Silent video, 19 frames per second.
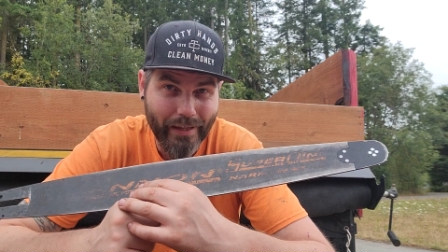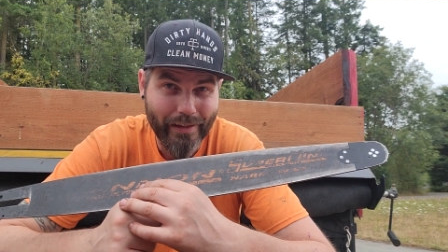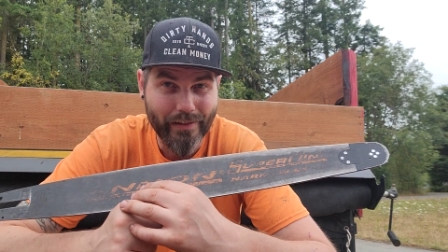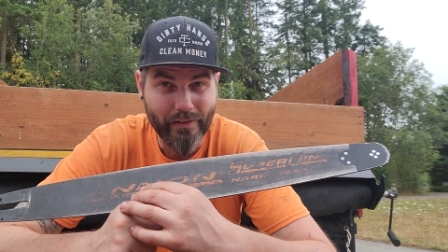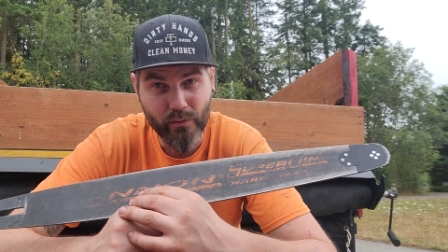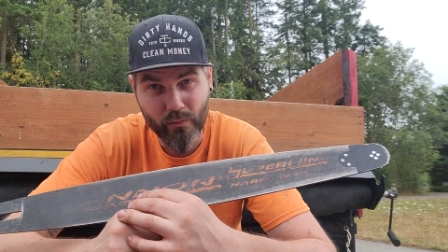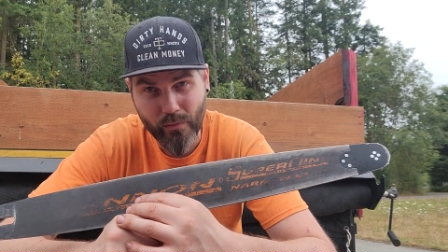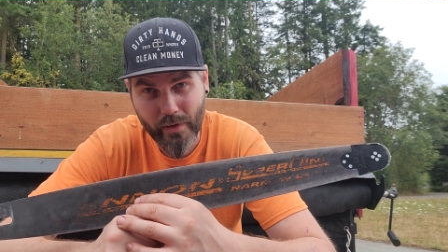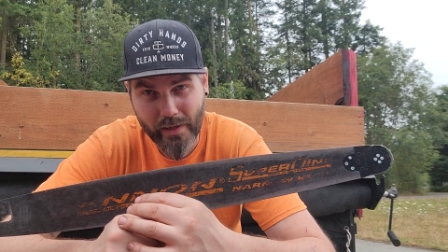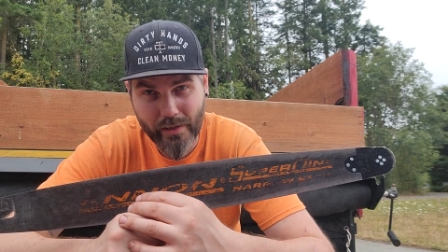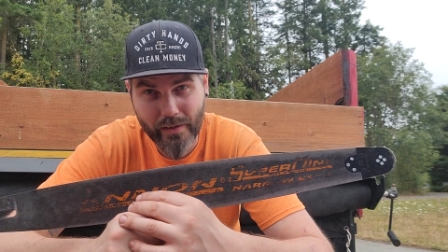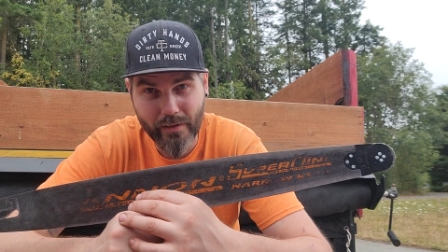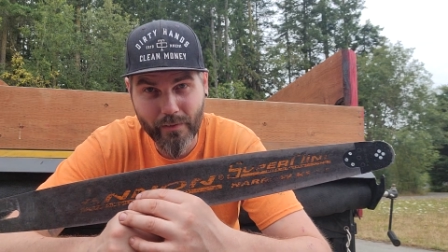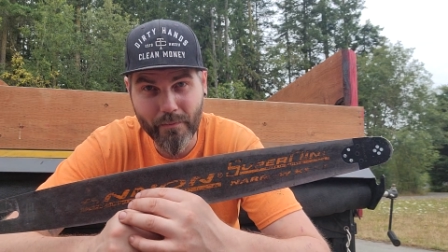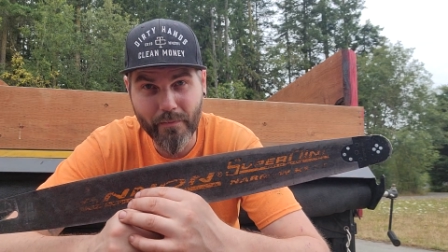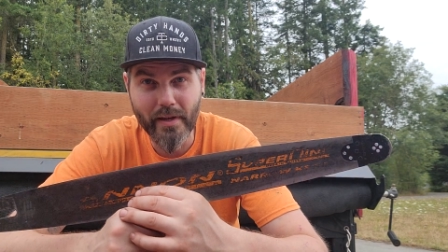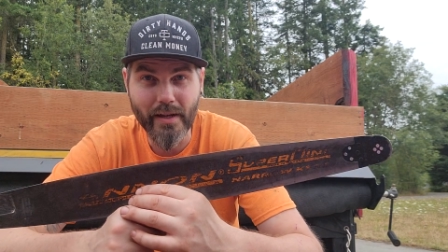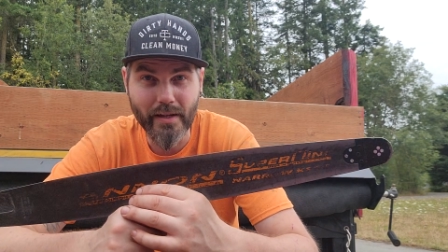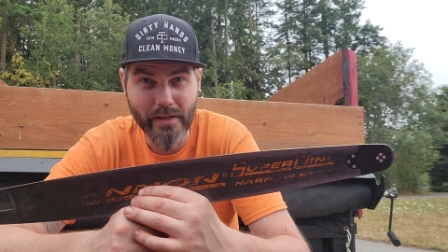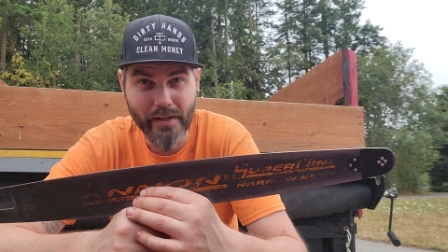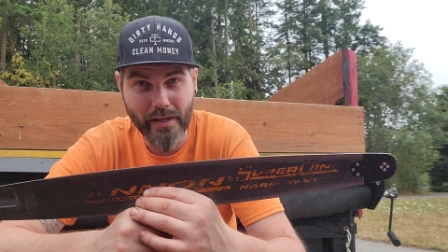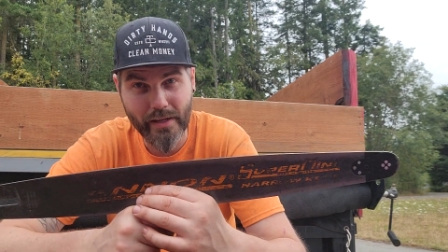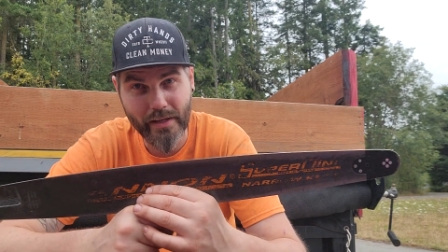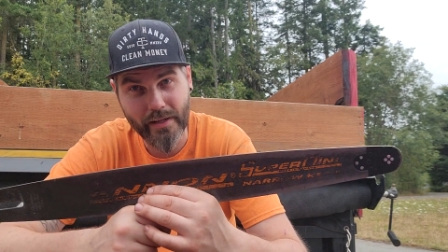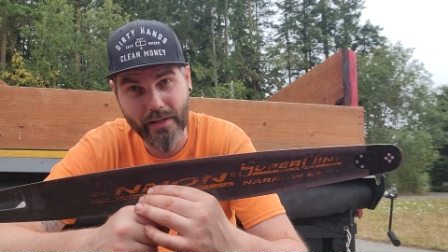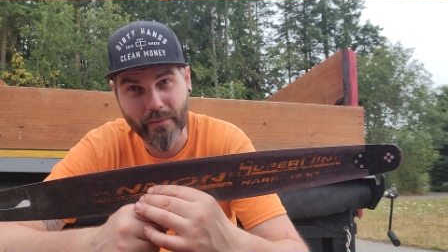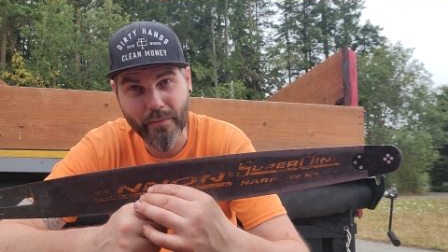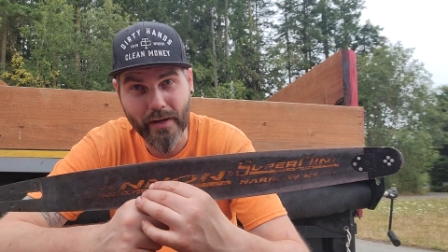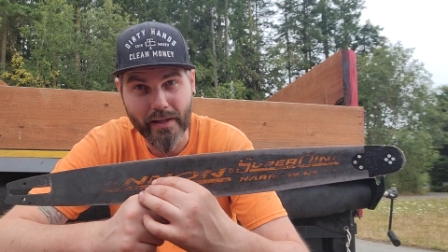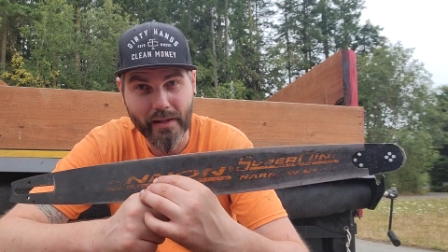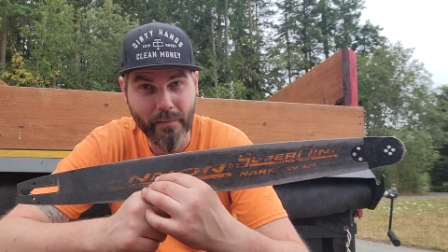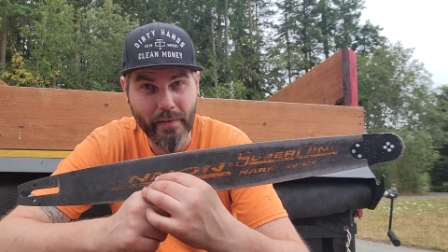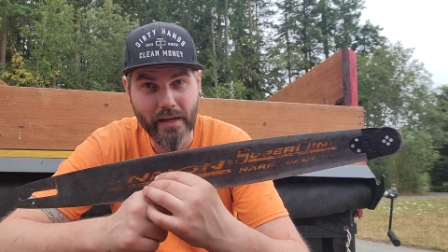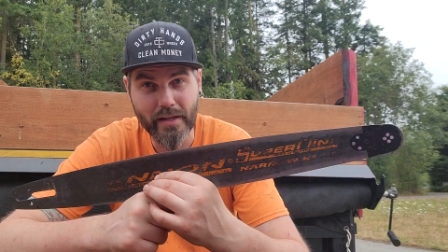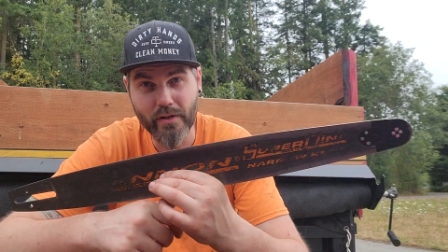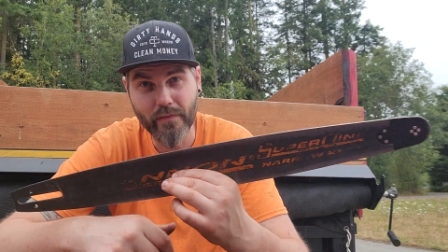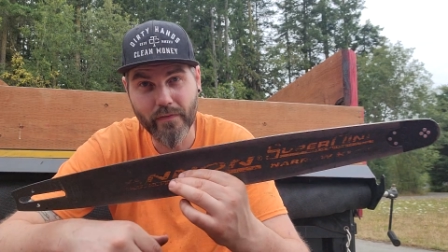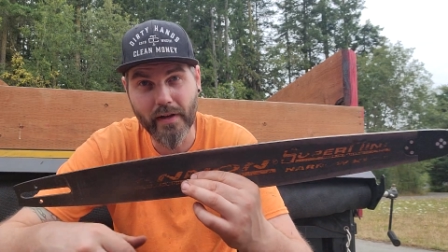It's recommended by the
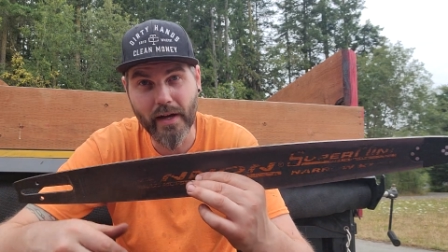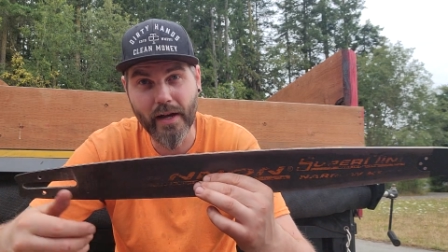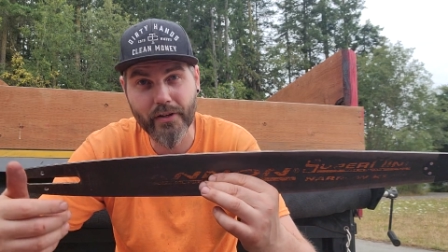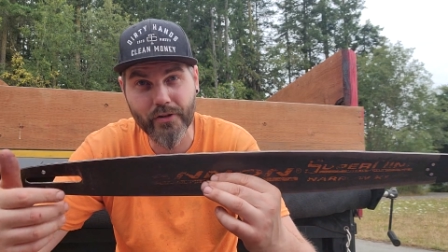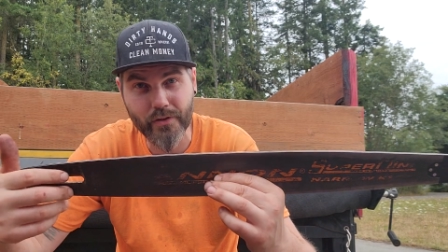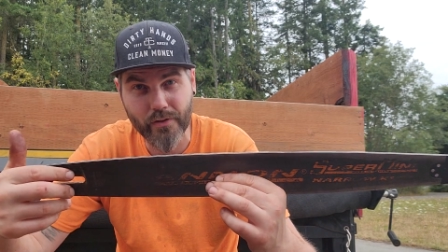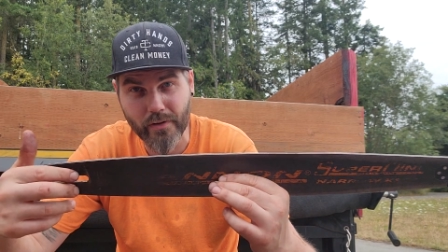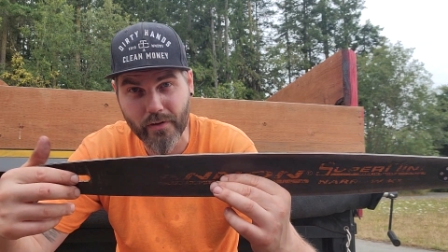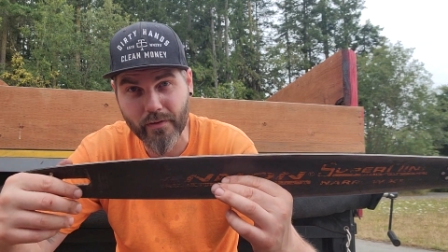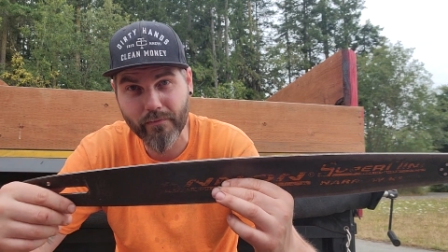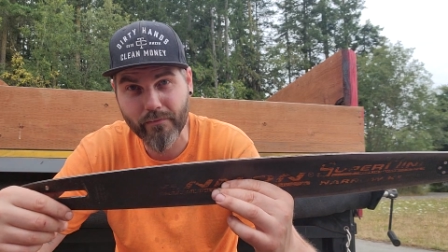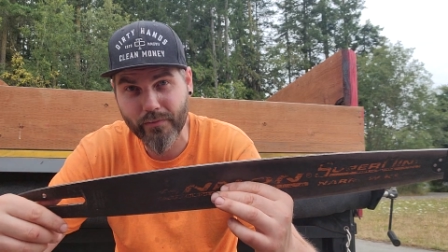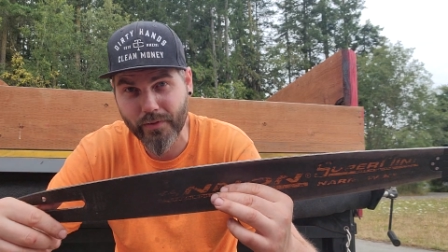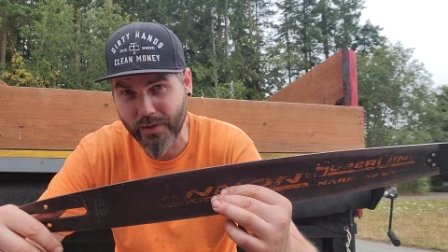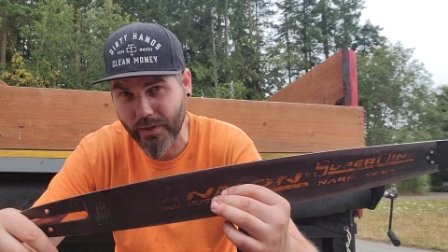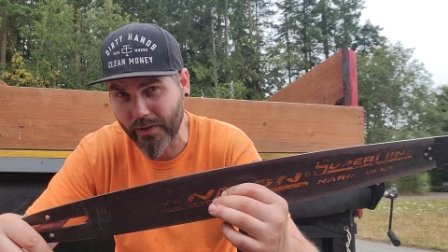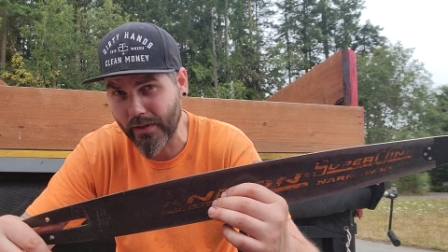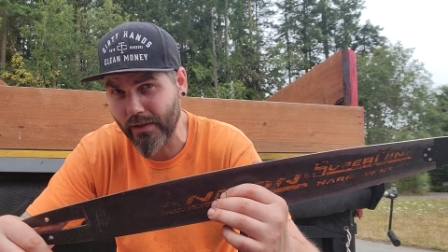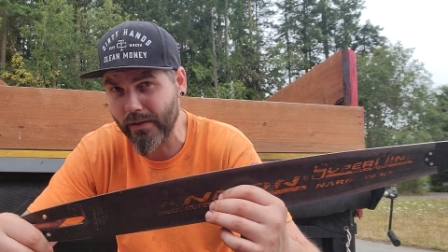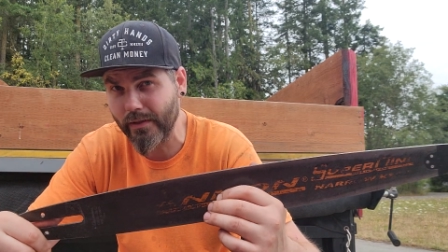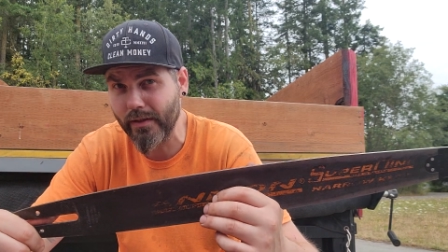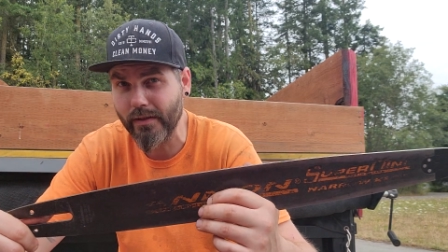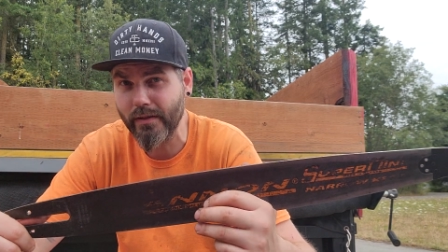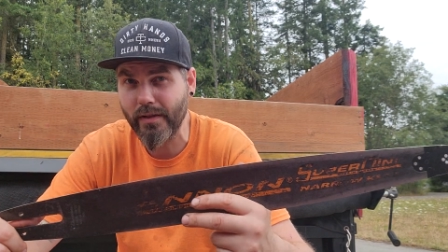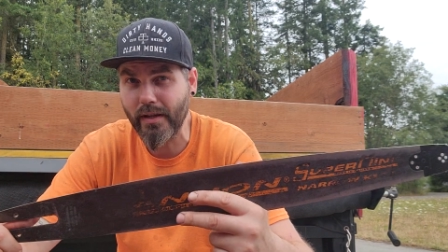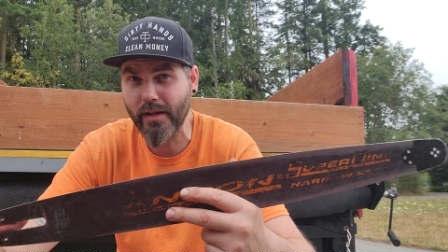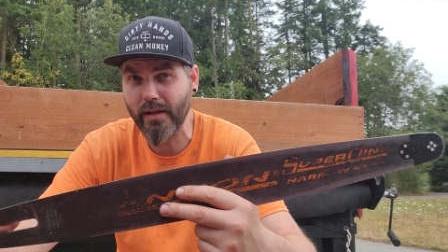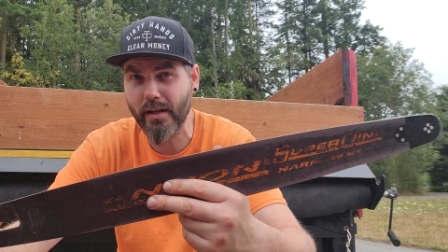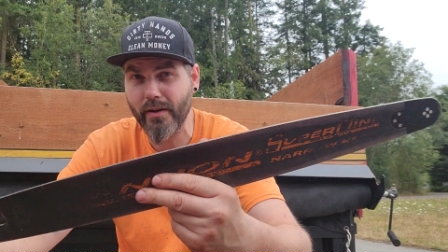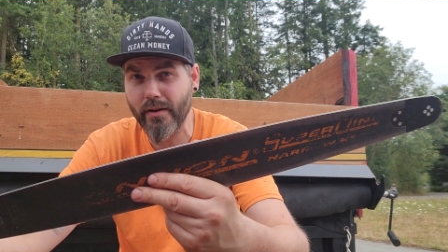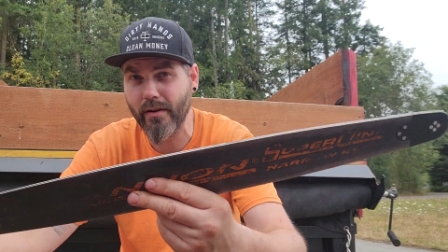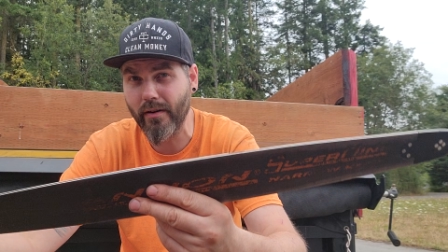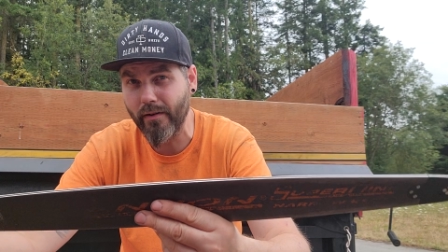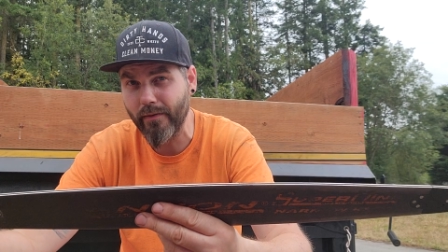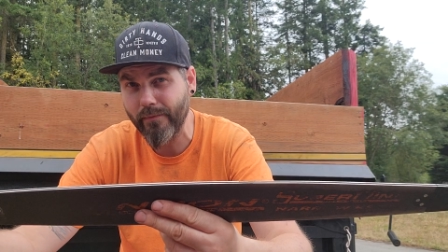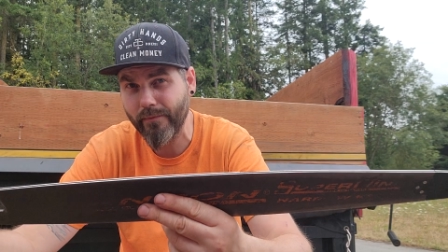manufacturer, 60cc and under.